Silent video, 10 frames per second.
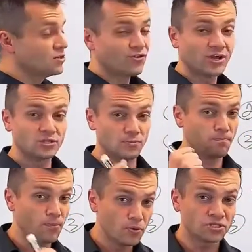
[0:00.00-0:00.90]
and they're trying to
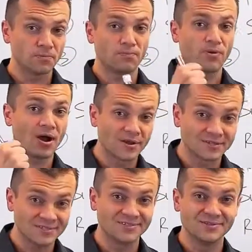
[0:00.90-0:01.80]
push the
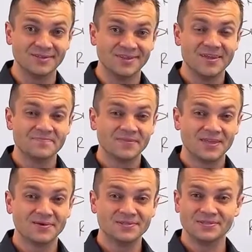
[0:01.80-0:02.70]
product into the
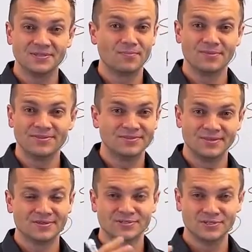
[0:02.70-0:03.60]

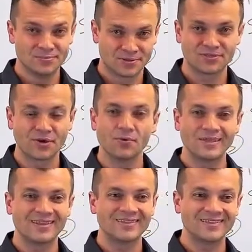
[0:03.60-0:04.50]
into the consumer's
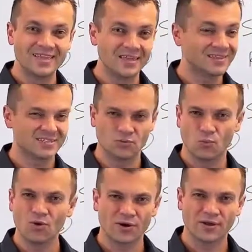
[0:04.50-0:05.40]
throat, and it
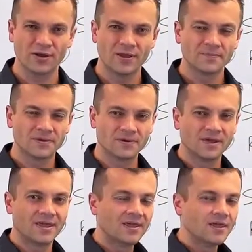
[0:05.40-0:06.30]
doesn't work.
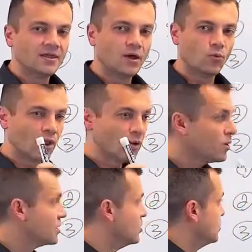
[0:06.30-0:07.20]
Okay, now what I
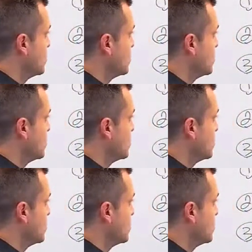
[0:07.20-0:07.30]
want to do